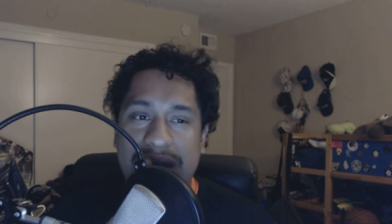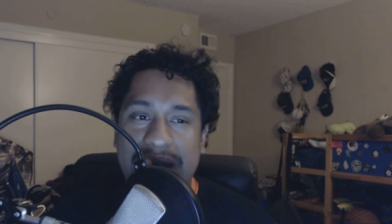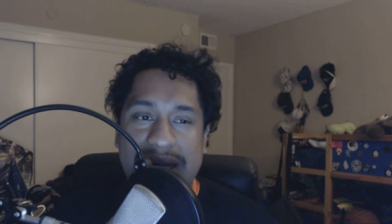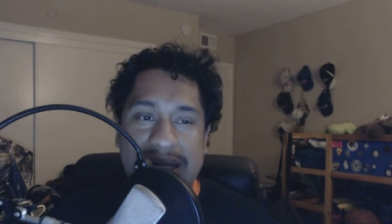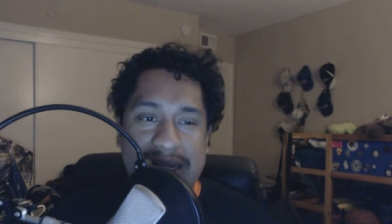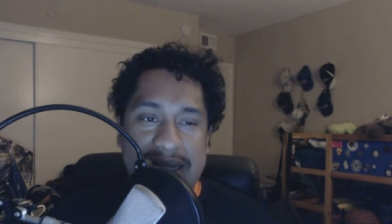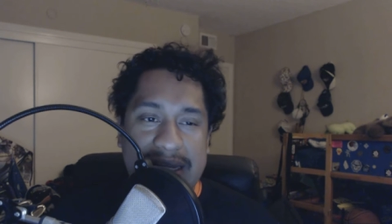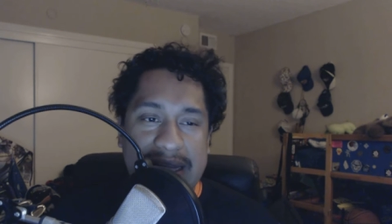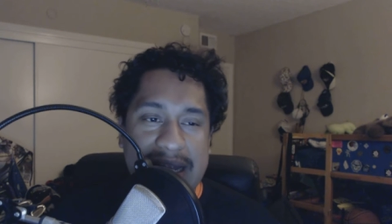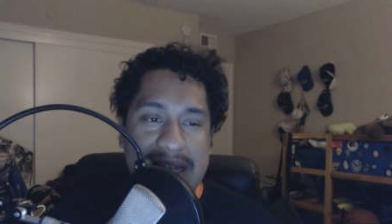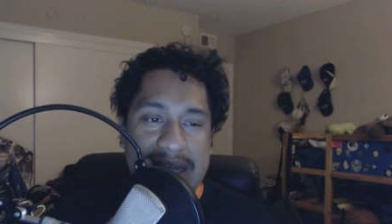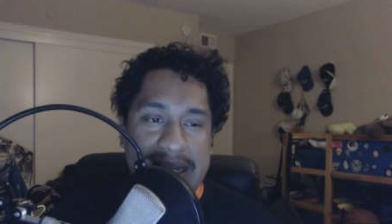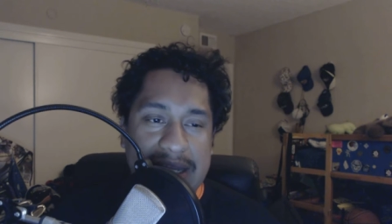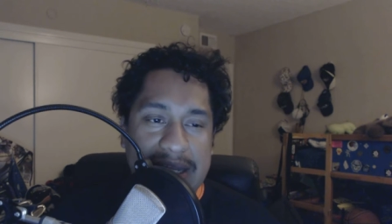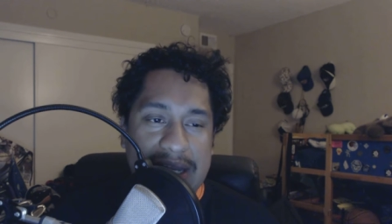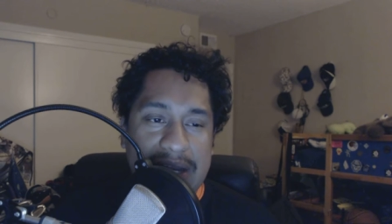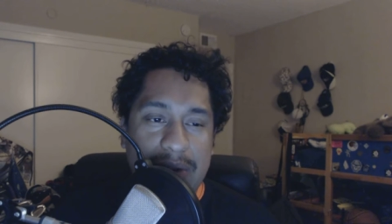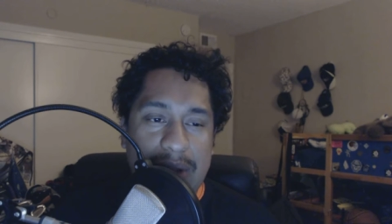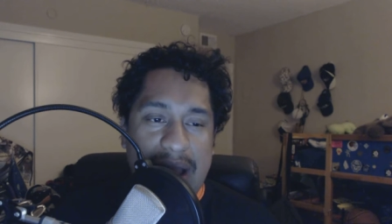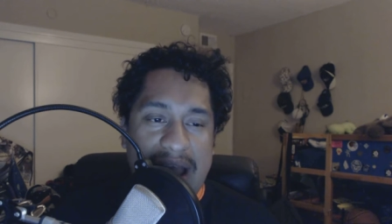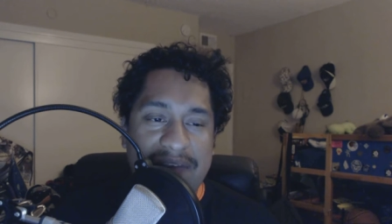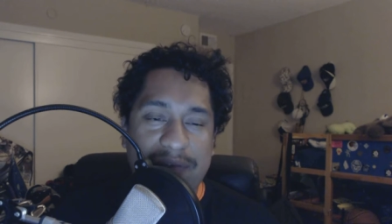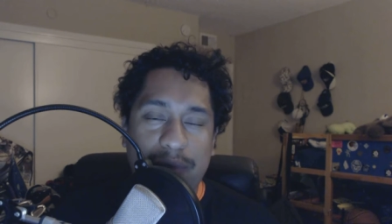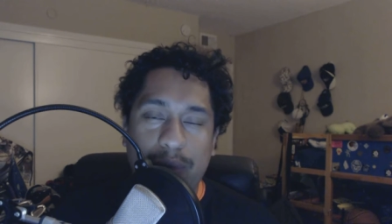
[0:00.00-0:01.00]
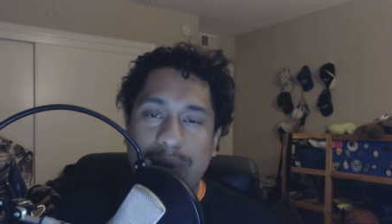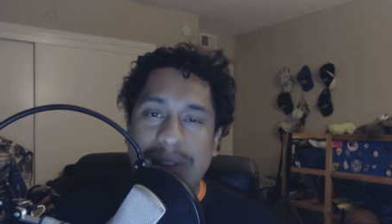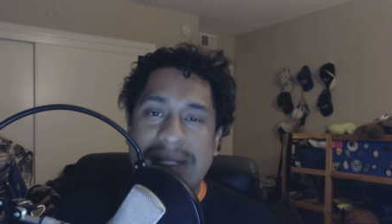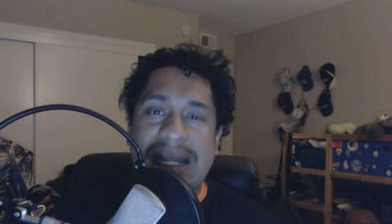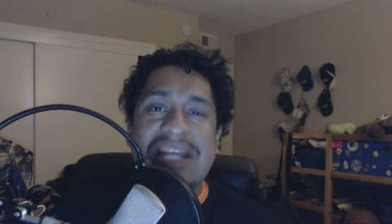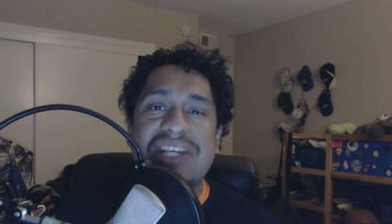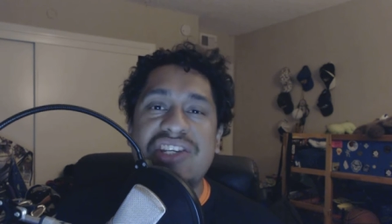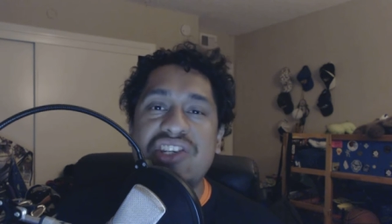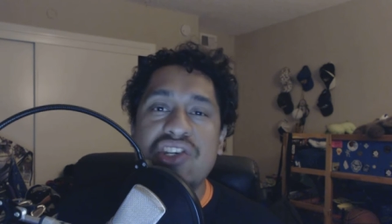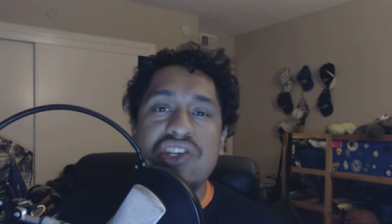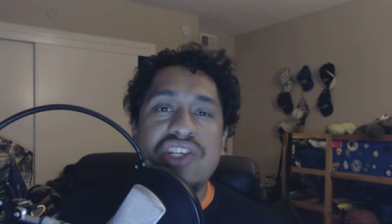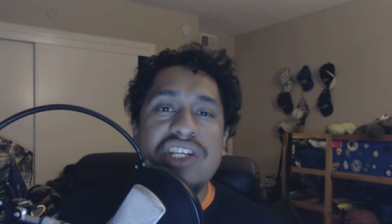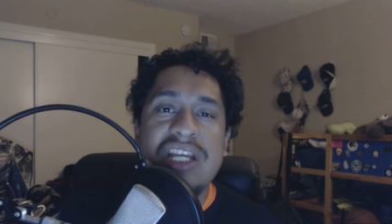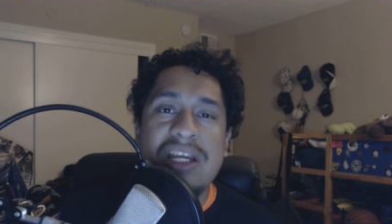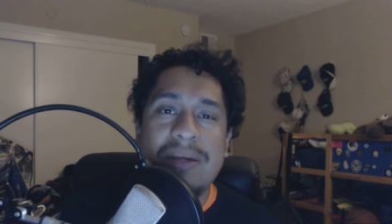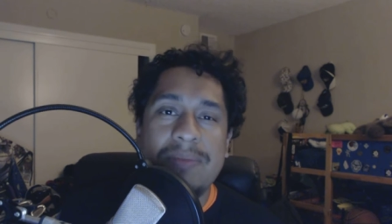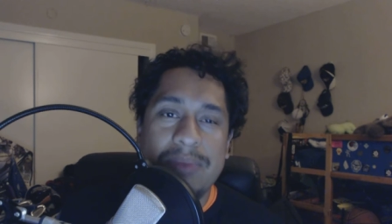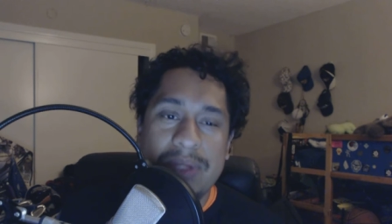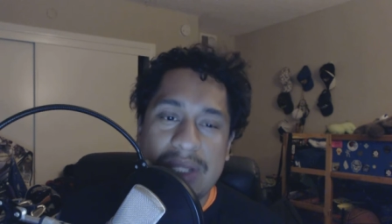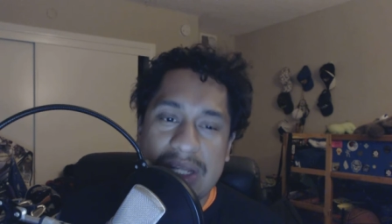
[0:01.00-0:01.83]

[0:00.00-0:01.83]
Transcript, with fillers: You know, like they, they don't have a relationship.